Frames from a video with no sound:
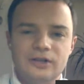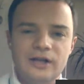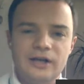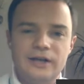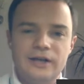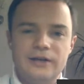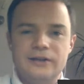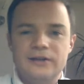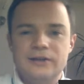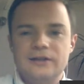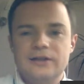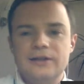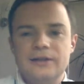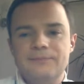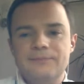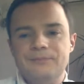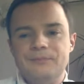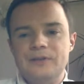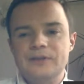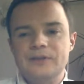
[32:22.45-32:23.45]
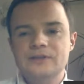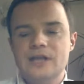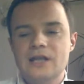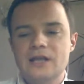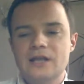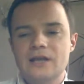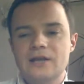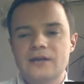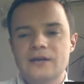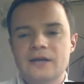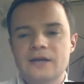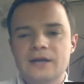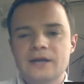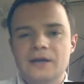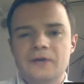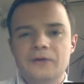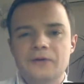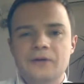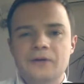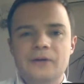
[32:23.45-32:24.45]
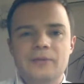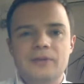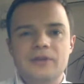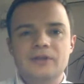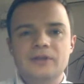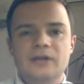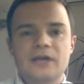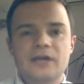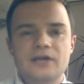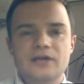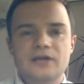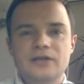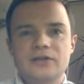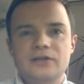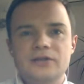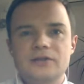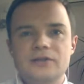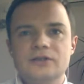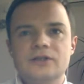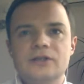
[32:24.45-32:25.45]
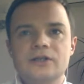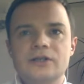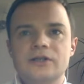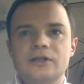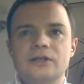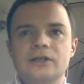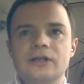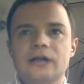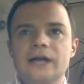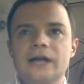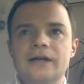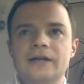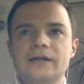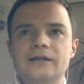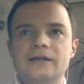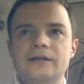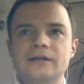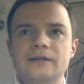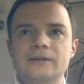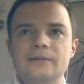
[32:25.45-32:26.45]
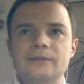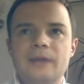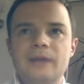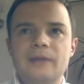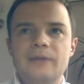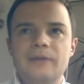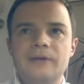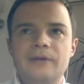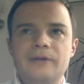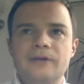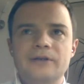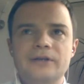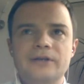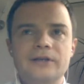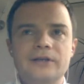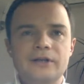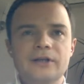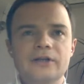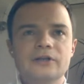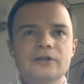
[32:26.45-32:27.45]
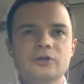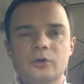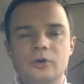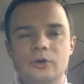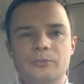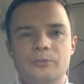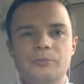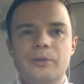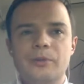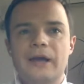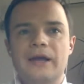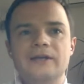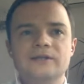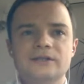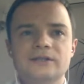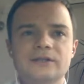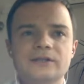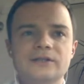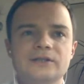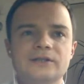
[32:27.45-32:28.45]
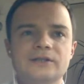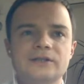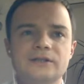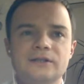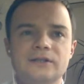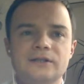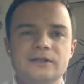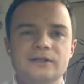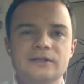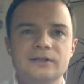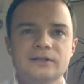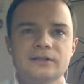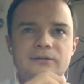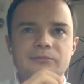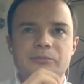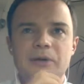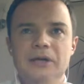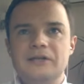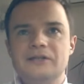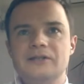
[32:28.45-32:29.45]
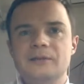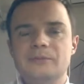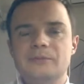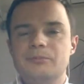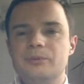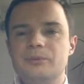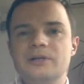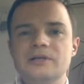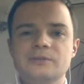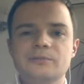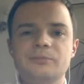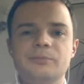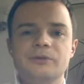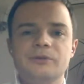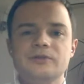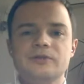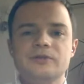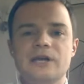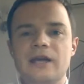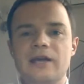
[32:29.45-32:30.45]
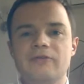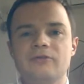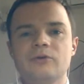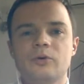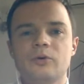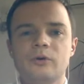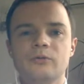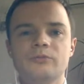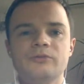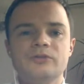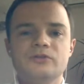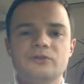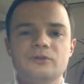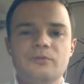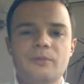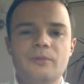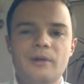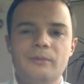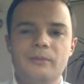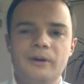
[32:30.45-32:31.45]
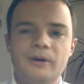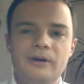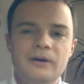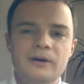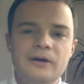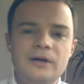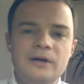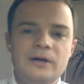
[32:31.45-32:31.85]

And is there any recommendations like maybe techniques or basics, basic principles I have to always remember?